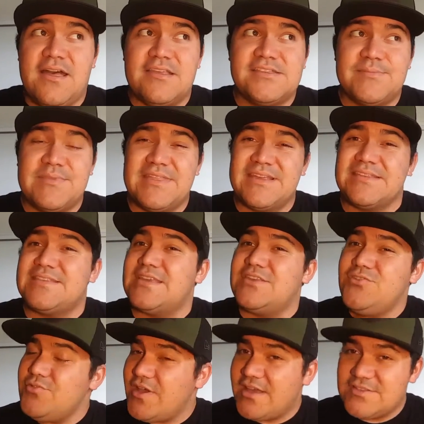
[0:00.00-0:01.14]
some things that
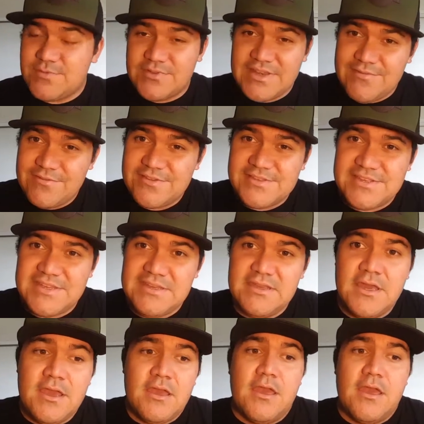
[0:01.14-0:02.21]
you guys will never see,